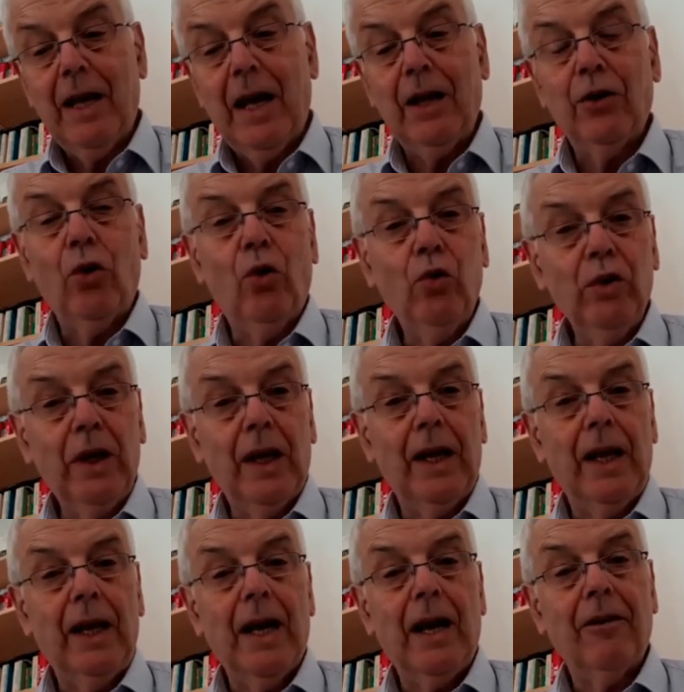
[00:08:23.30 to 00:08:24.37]
and
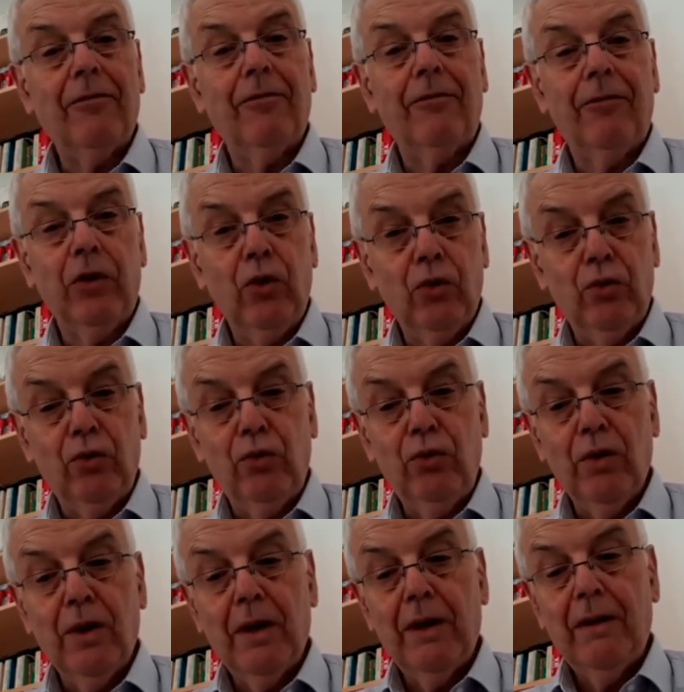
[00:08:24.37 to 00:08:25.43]
only a
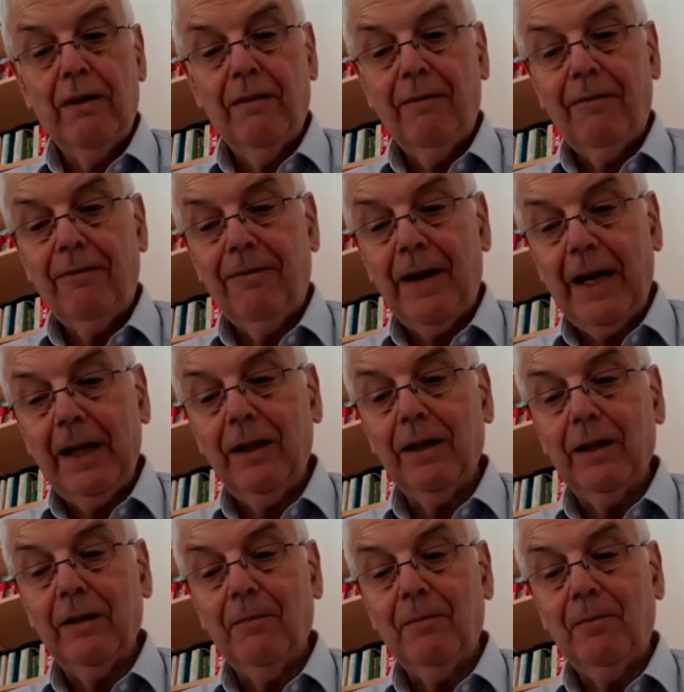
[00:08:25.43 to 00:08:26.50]
few find
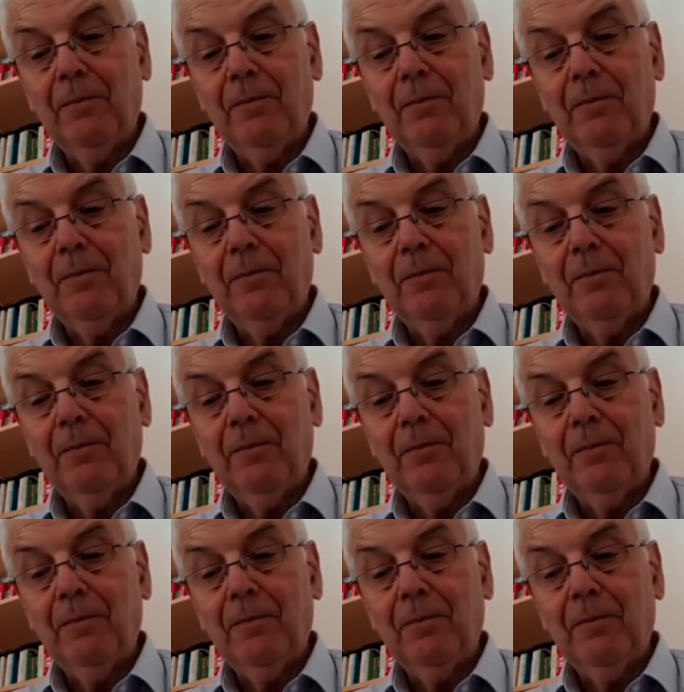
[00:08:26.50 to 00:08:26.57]
it.